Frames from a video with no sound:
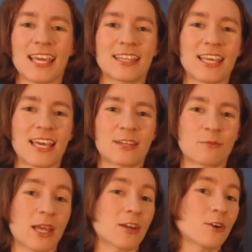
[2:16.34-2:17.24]
And
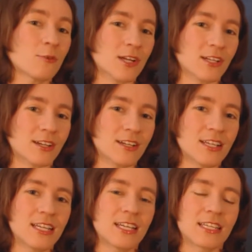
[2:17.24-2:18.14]
then my coworker
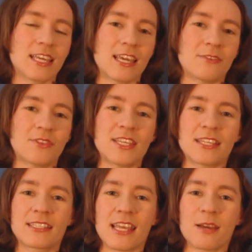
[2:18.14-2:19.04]
gave the
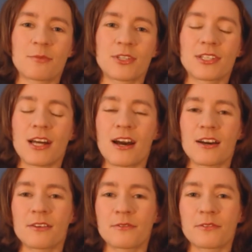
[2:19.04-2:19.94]
example
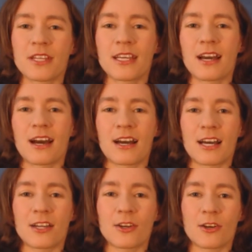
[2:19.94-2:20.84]
of
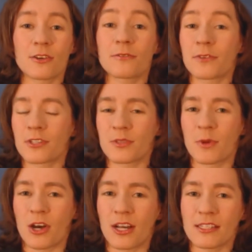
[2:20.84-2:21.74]
her first
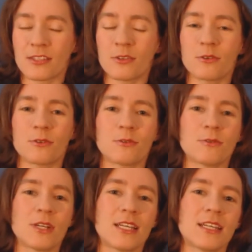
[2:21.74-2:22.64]
boss,
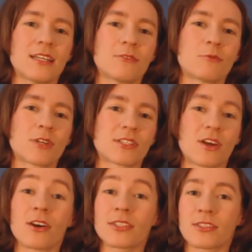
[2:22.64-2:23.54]
who was
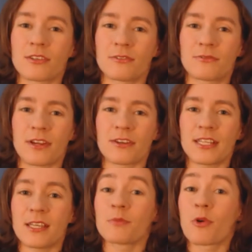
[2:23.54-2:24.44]
also
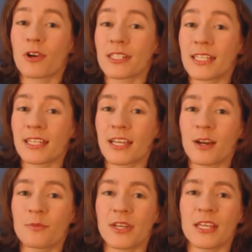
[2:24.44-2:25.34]
very important in the
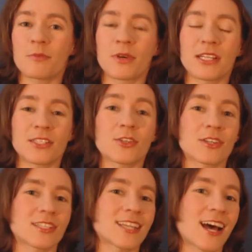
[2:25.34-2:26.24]
company, but
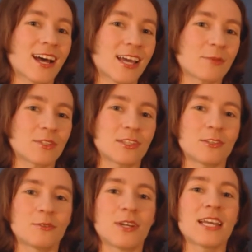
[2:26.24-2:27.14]
took time
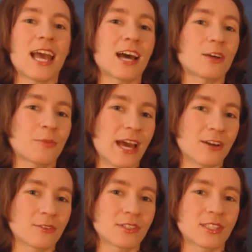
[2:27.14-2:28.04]
to help
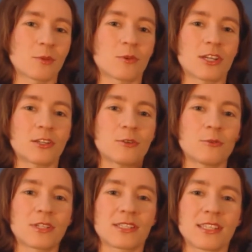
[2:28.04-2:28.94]
out someone who
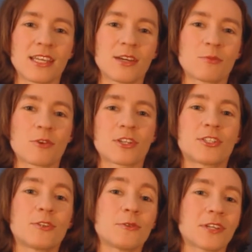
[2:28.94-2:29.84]
was more
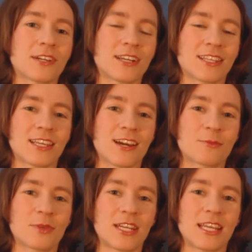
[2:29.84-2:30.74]
junior in the
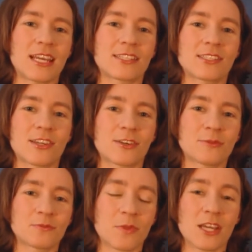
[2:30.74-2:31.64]
company. And
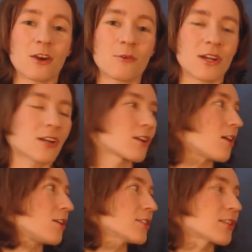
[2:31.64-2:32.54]
so my coworker
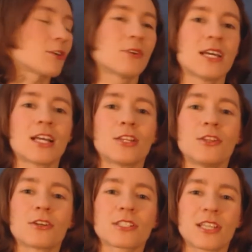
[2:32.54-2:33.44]
also
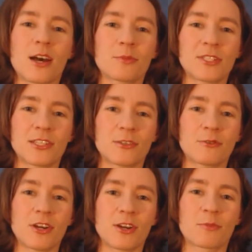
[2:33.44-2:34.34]
looked up
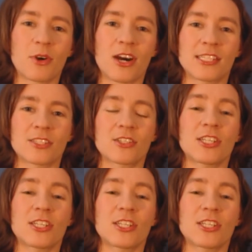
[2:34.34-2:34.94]
to her boss.